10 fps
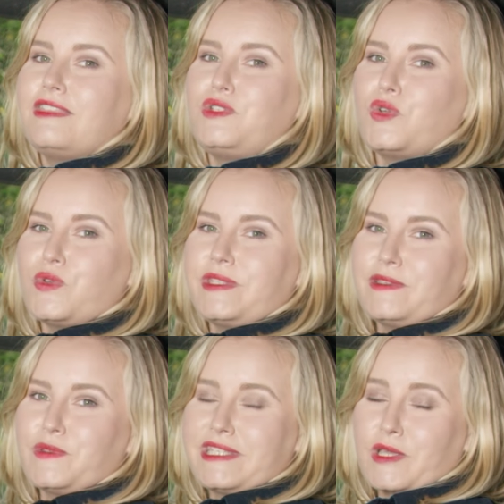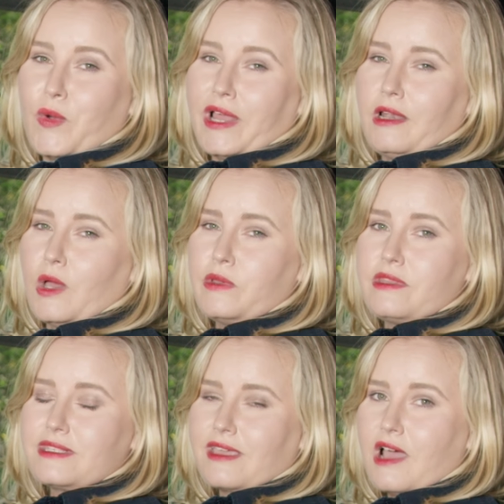The door sills sit quite low
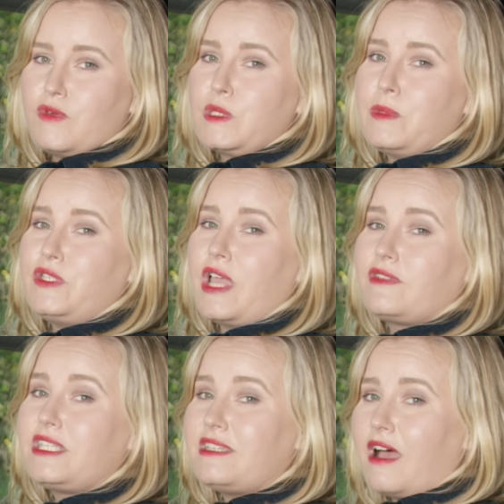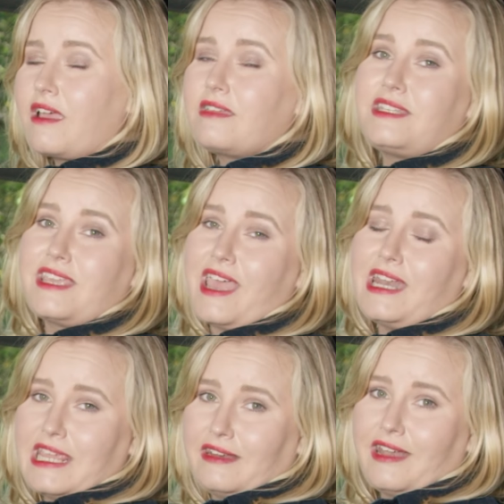in this car, which means you have to duck to
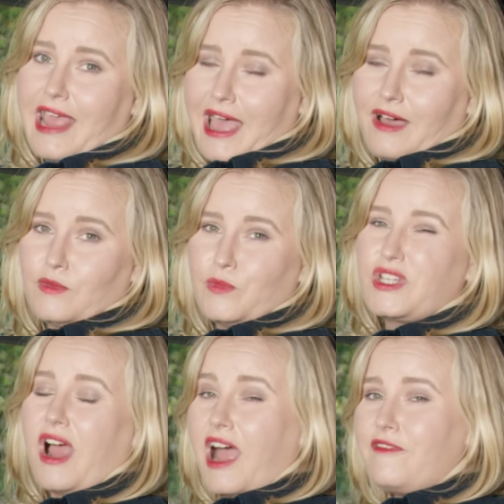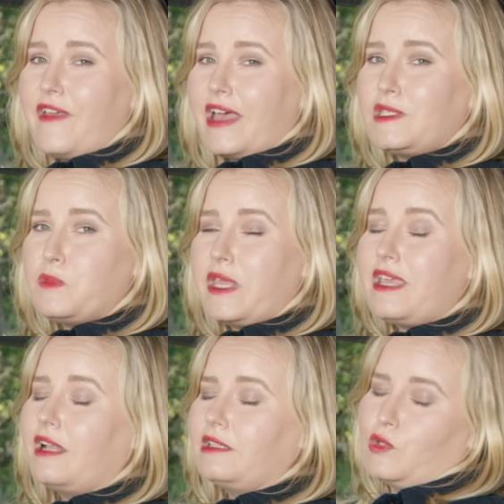get in and out, which I found to
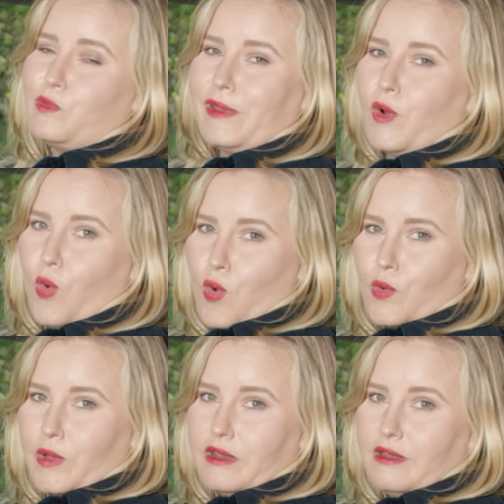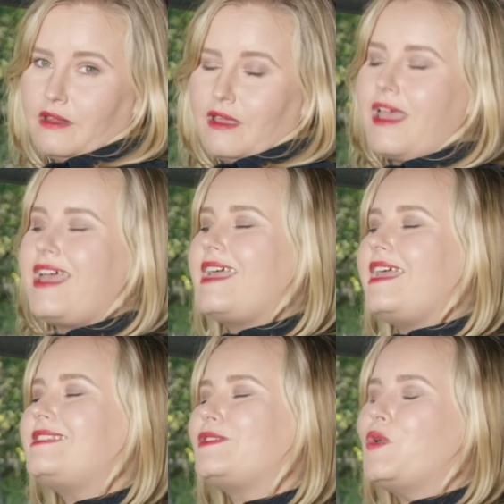be a little bit awkward.
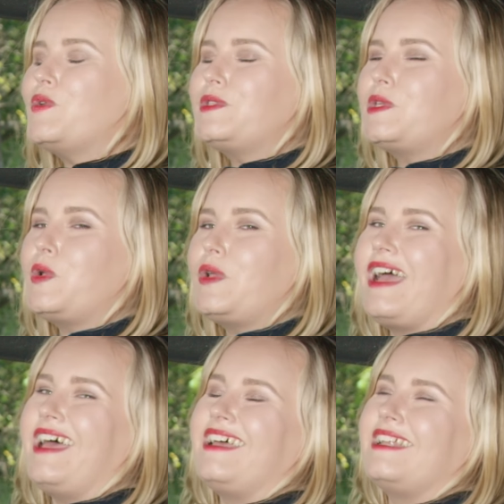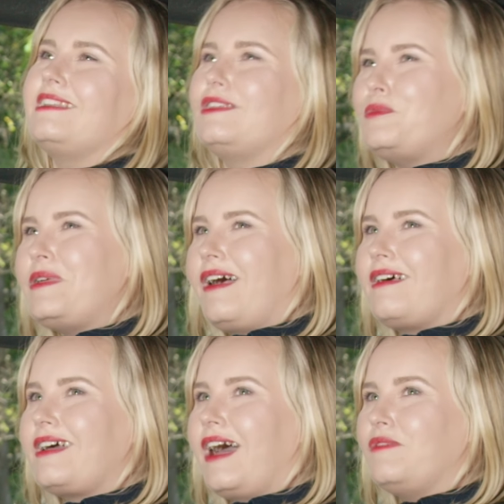It's also a little bit
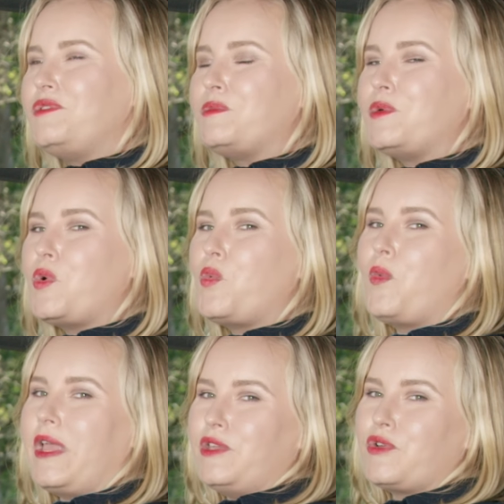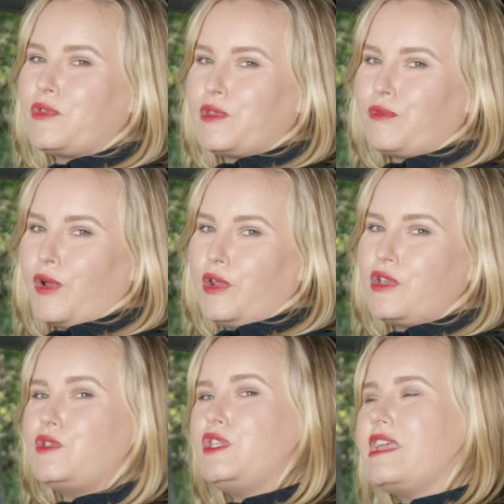uncomfortable when you're on the
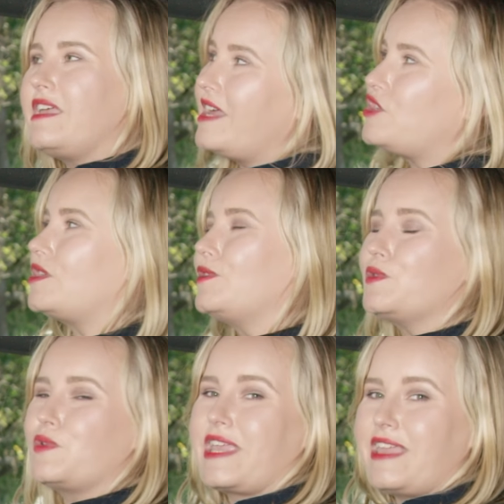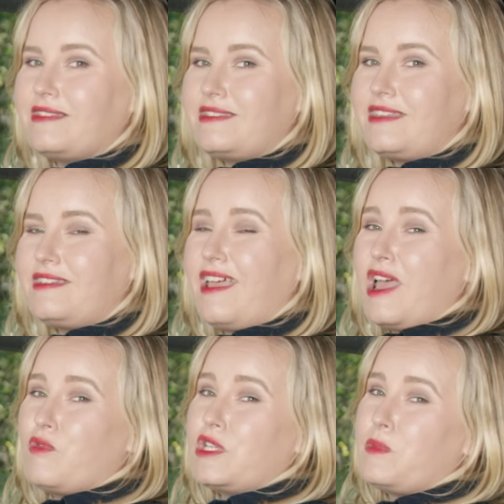road because you can get jostled against it,
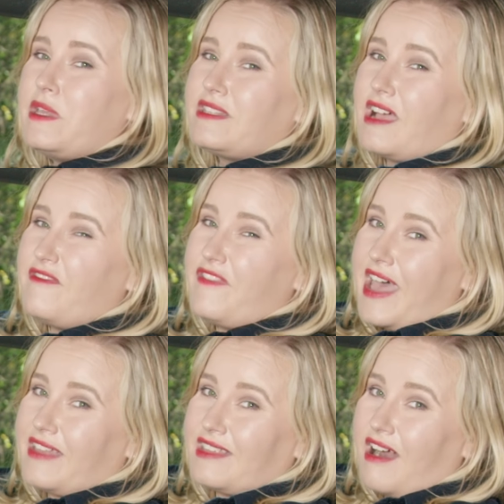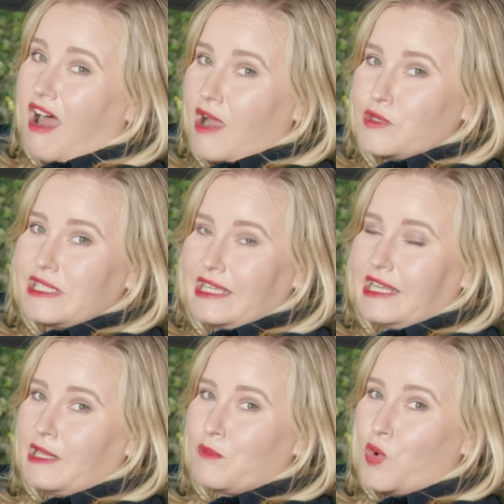which means I found that I was
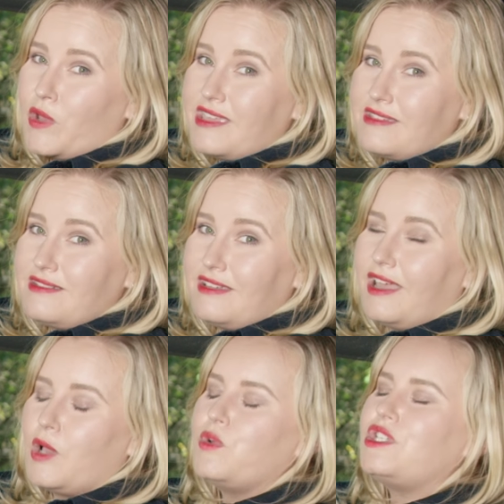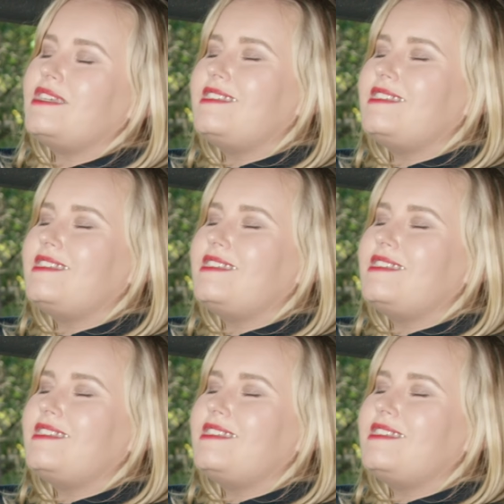leaning more in, which